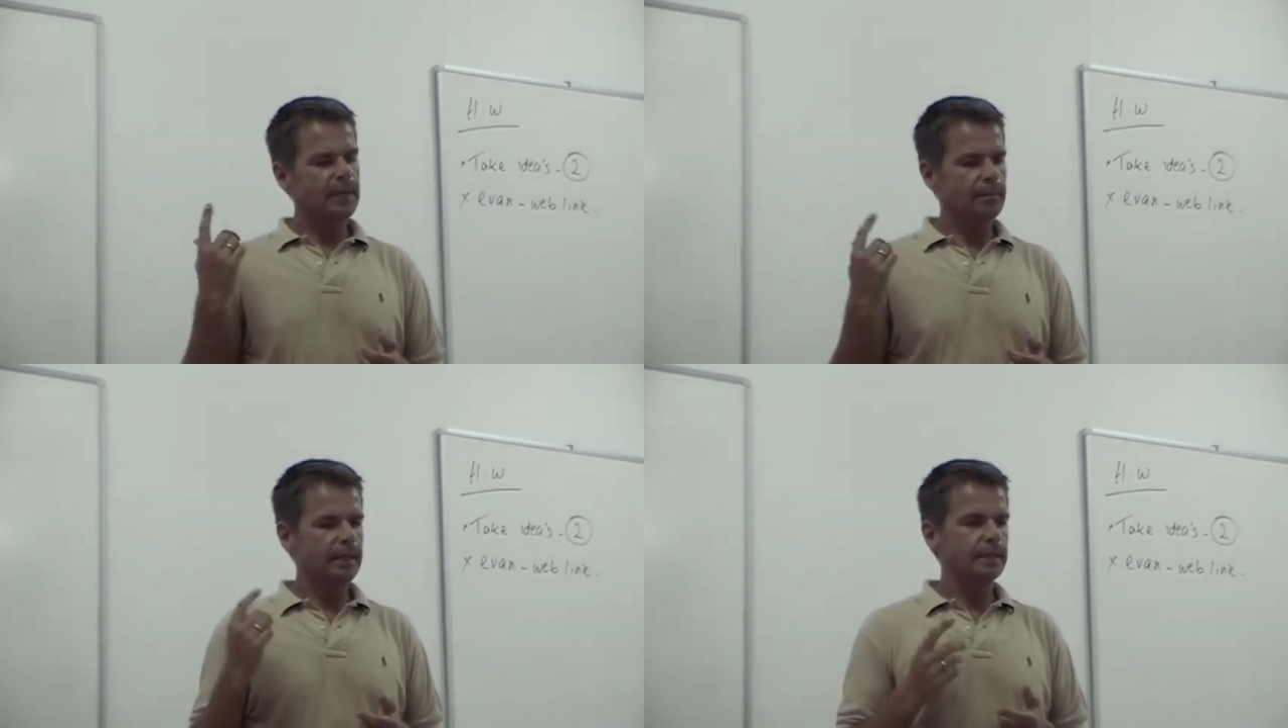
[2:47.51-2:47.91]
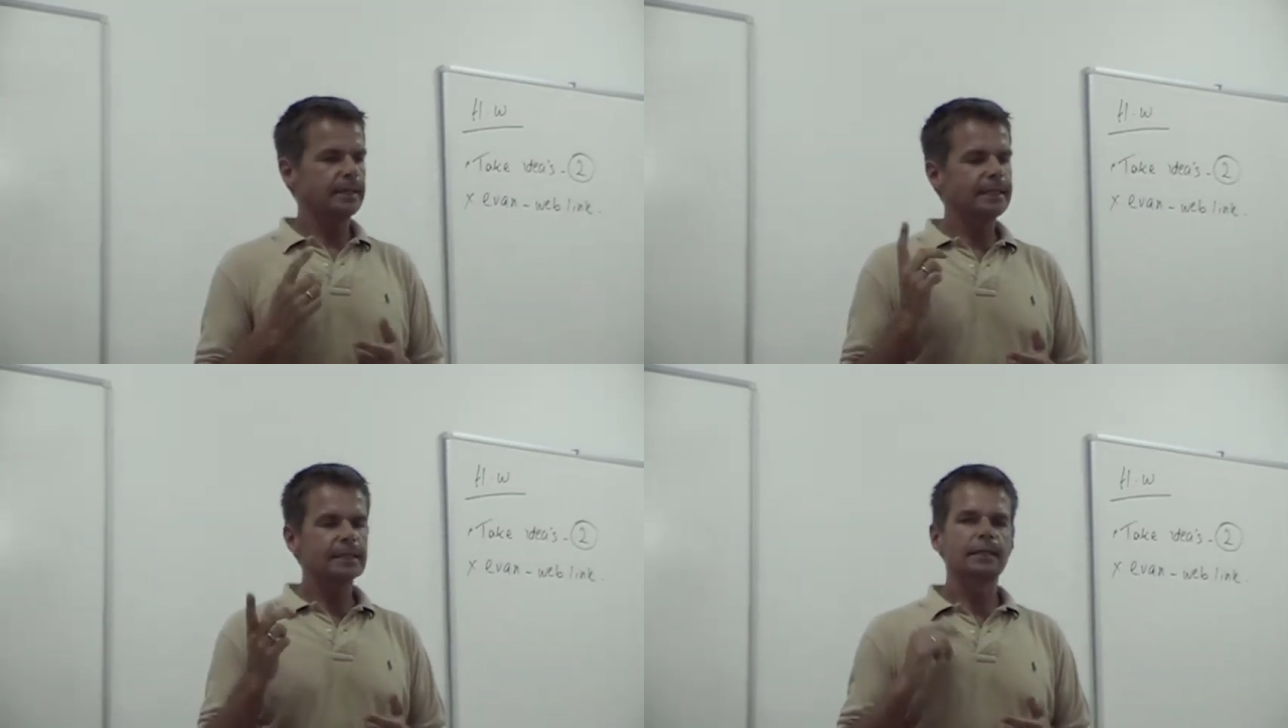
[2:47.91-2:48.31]

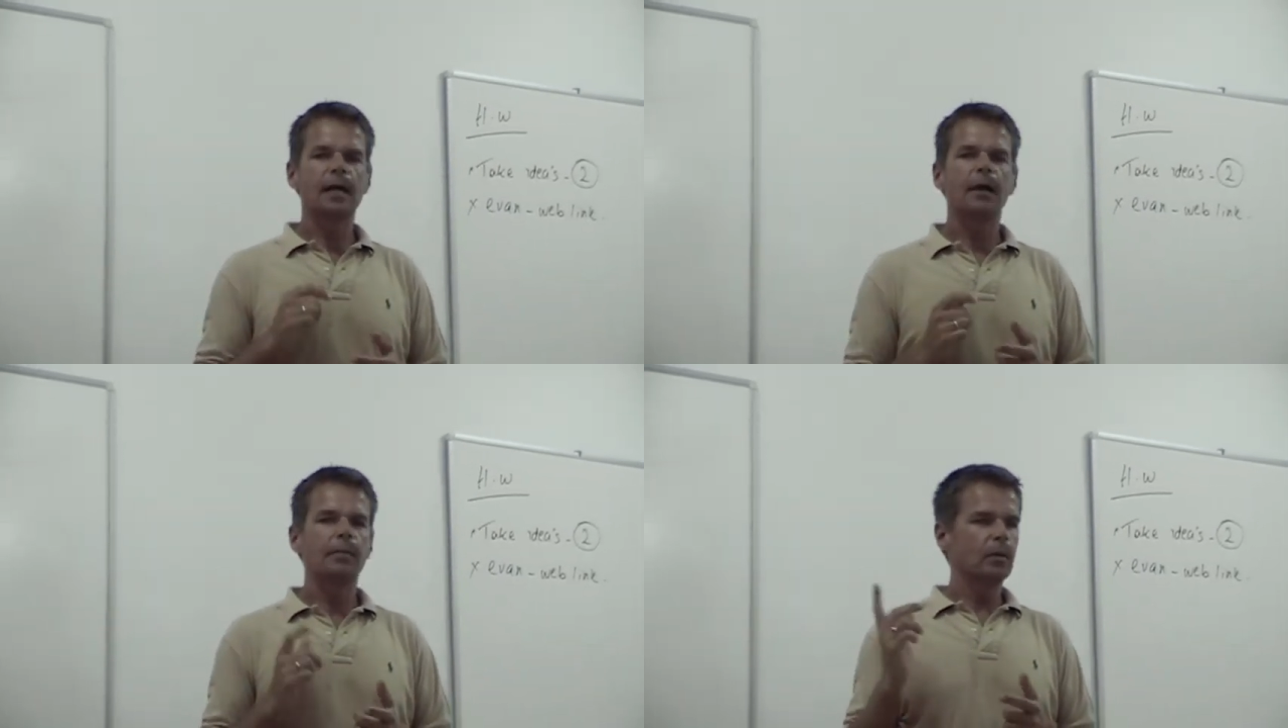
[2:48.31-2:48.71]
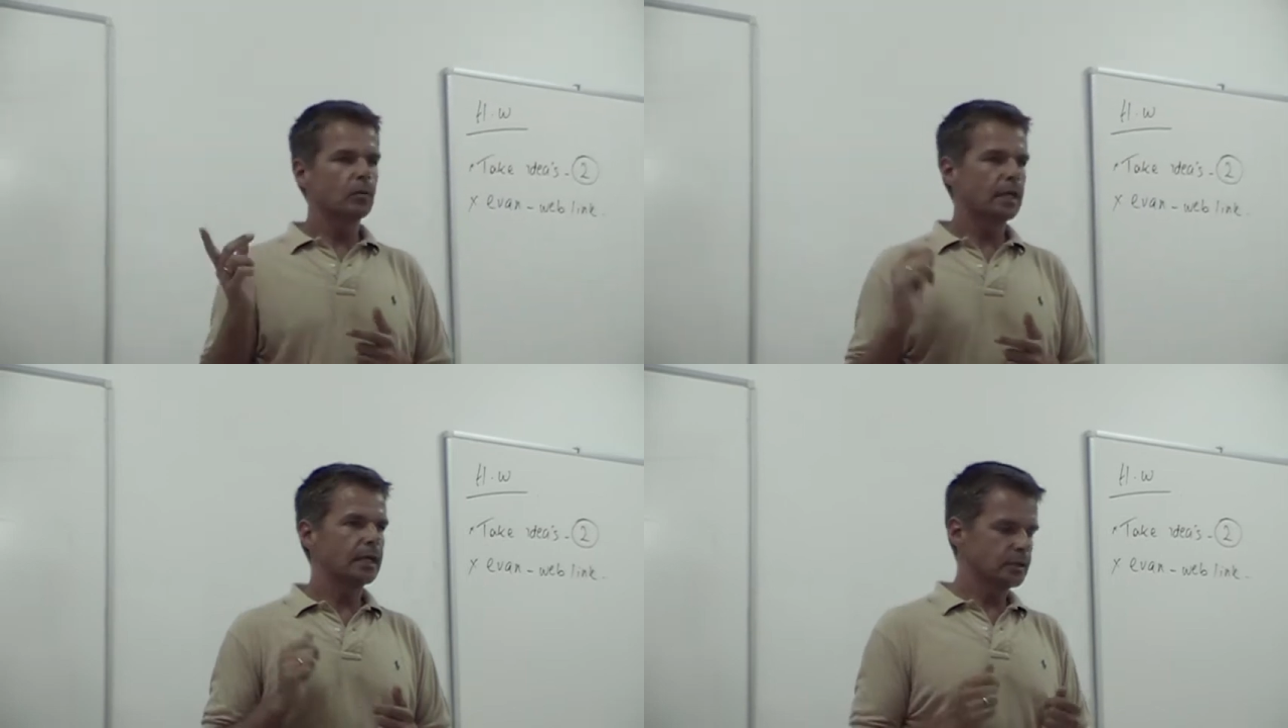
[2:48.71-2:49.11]
maybe this time
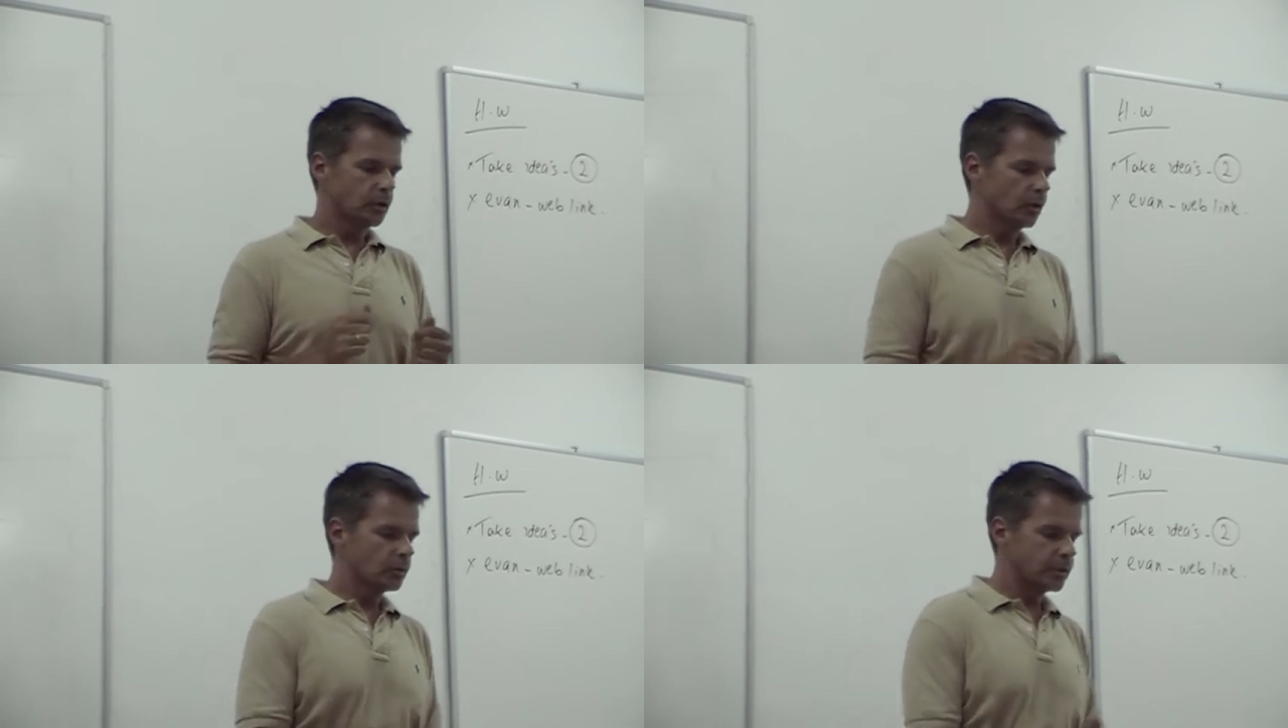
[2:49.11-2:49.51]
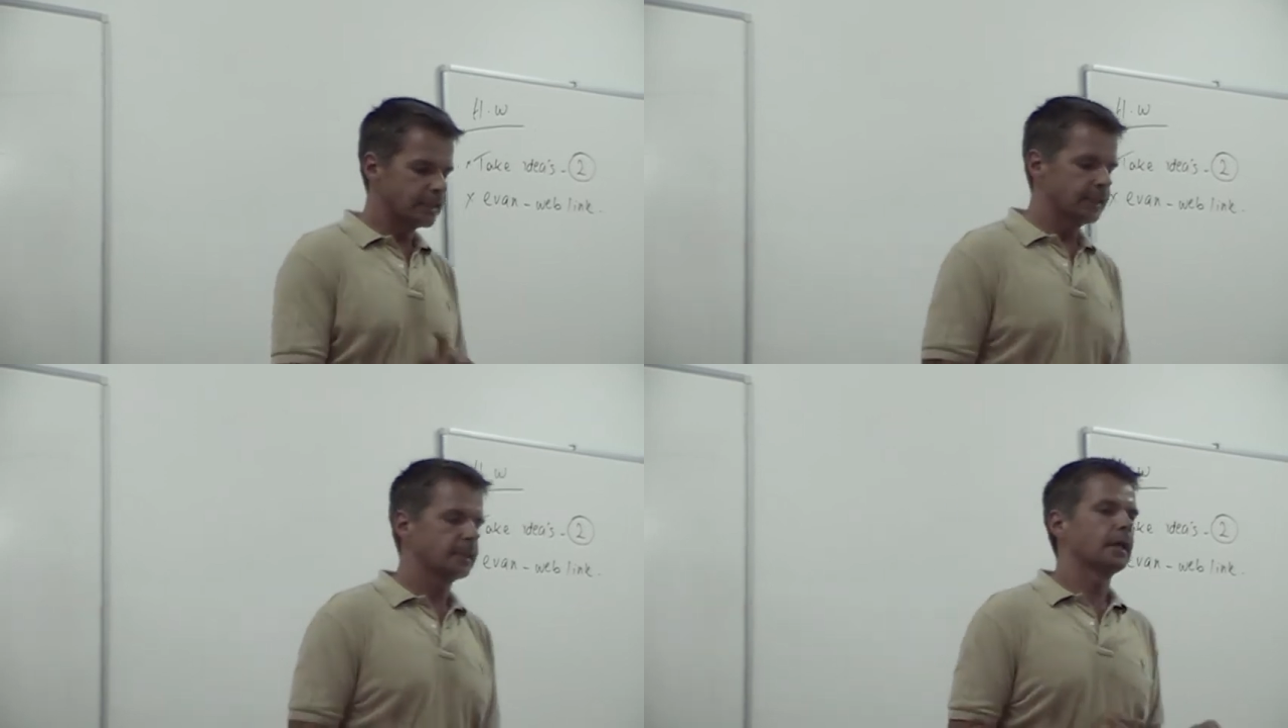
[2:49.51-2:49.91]
I would like, to
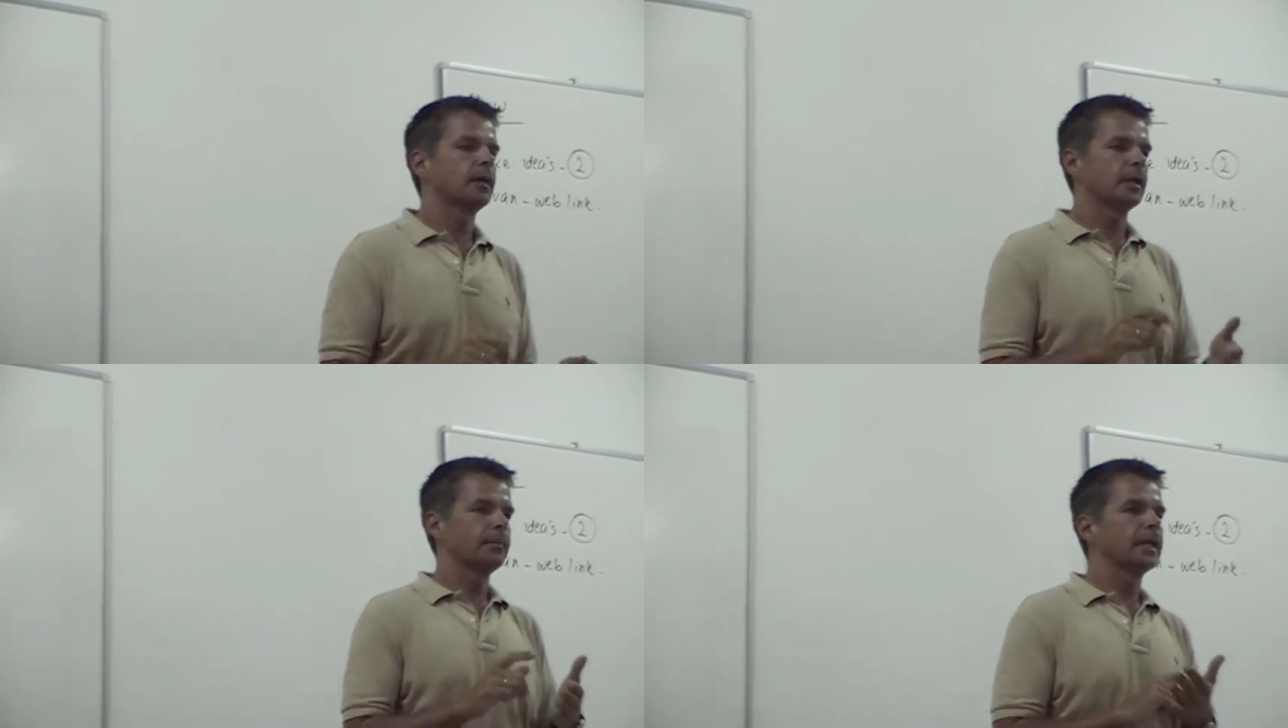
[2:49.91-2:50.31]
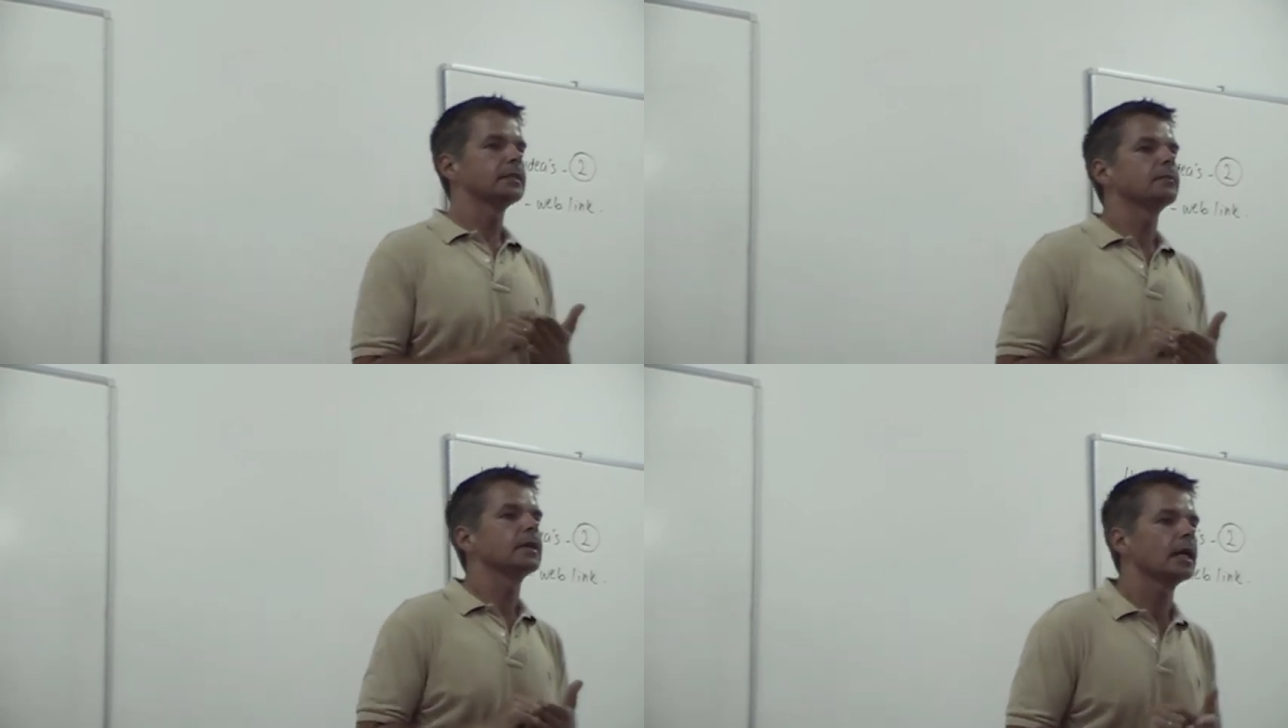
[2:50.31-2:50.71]
sit down and make
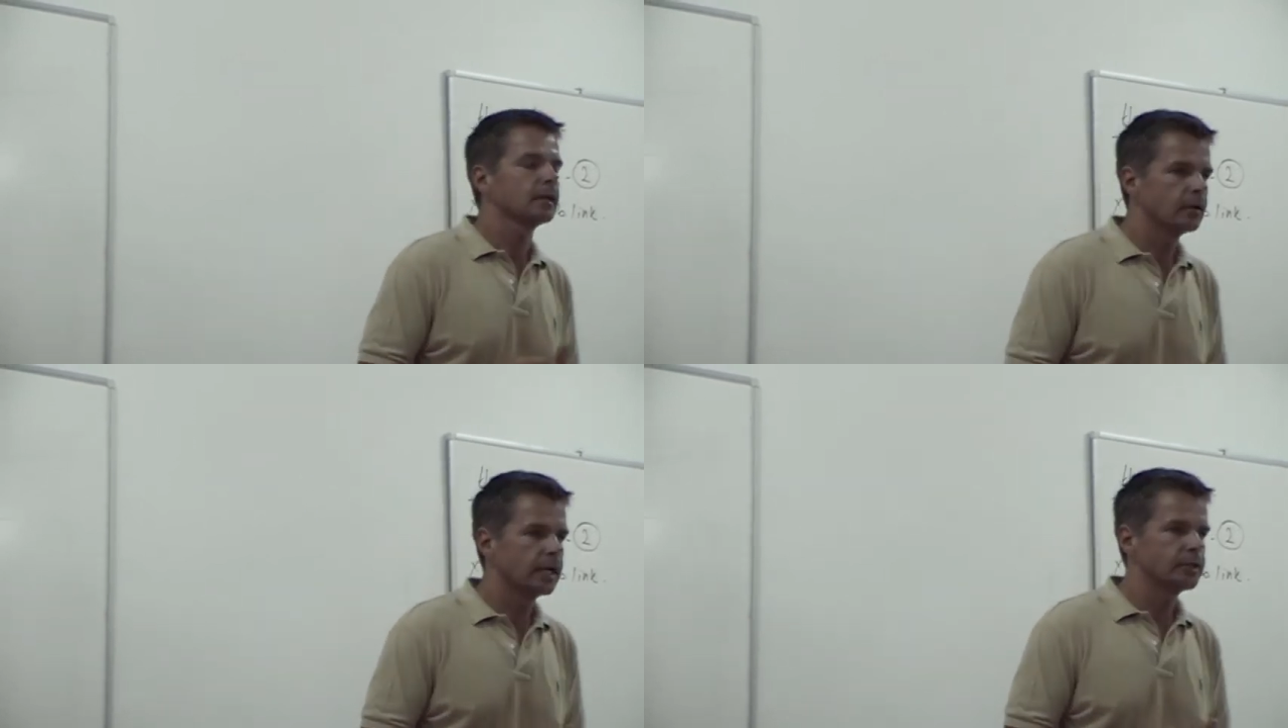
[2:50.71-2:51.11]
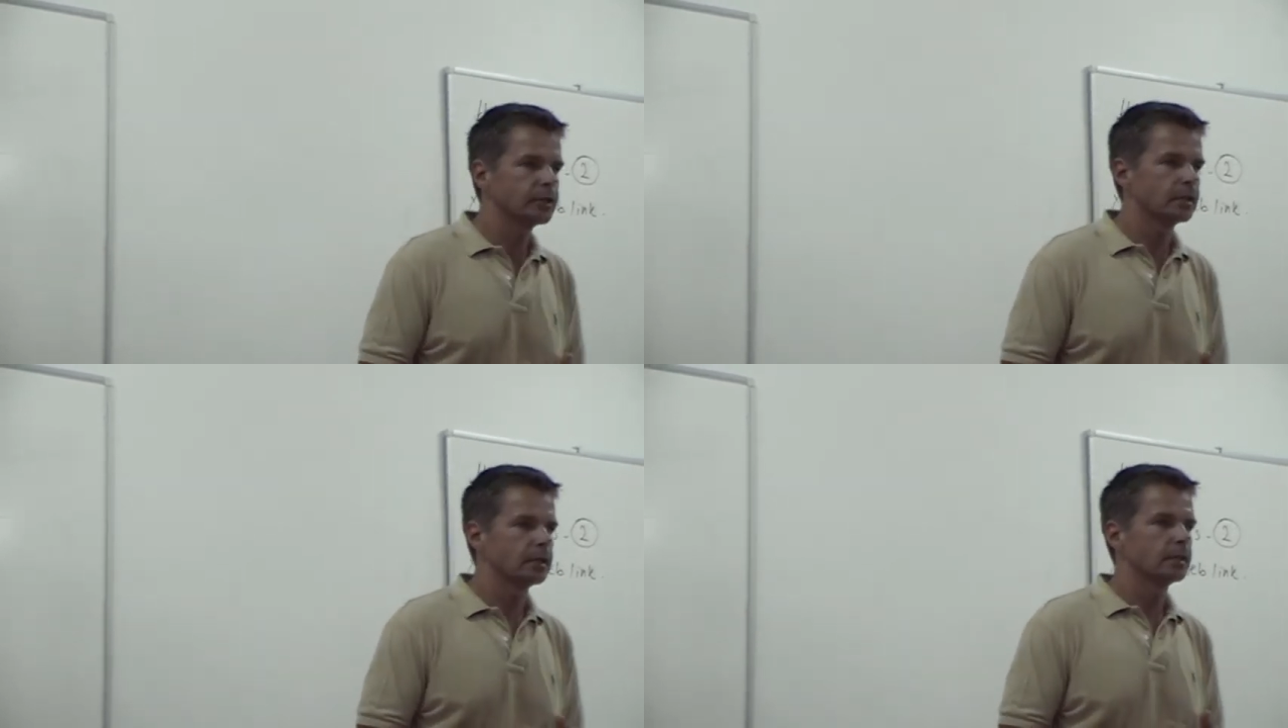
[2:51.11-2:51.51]
some
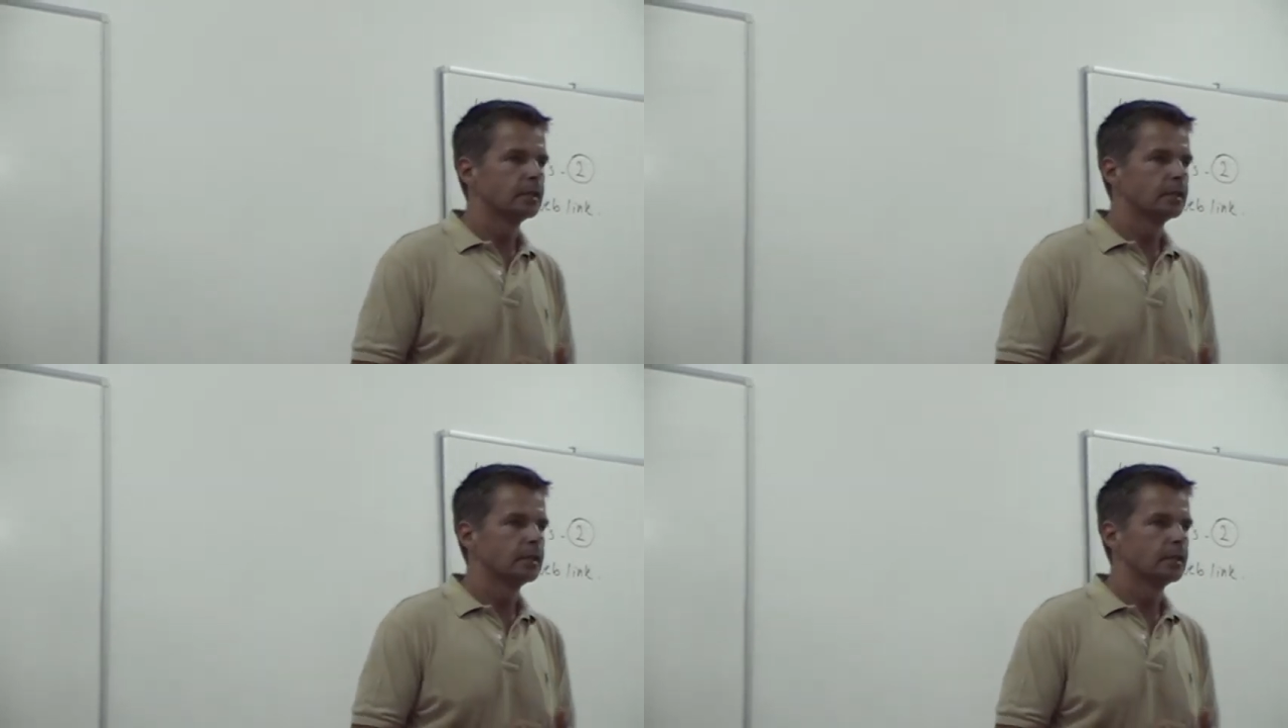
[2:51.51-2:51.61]
calculation.